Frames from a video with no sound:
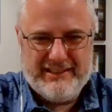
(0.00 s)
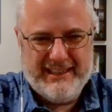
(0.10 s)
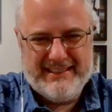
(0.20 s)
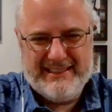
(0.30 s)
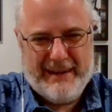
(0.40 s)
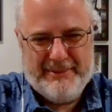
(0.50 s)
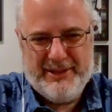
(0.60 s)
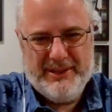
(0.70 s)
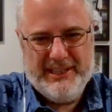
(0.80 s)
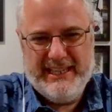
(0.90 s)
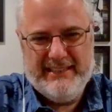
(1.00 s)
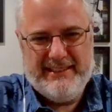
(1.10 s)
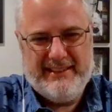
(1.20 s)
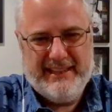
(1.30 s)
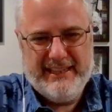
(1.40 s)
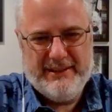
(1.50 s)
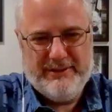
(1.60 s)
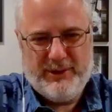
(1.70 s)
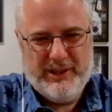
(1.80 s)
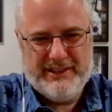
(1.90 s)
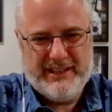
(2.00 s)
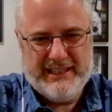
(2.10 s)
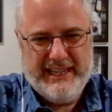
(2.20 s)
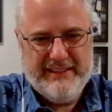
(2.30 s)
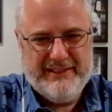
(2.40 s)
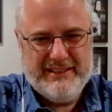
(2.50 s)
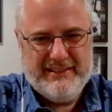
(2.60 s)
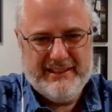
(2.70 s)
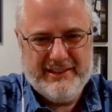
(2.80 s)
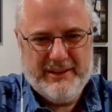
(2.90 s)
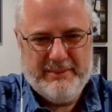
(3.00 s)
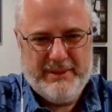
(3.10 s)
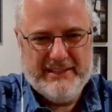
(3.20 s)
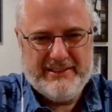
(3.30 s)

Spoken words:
He's going to stop doing the easy thing of oils on canvas and go to pencil.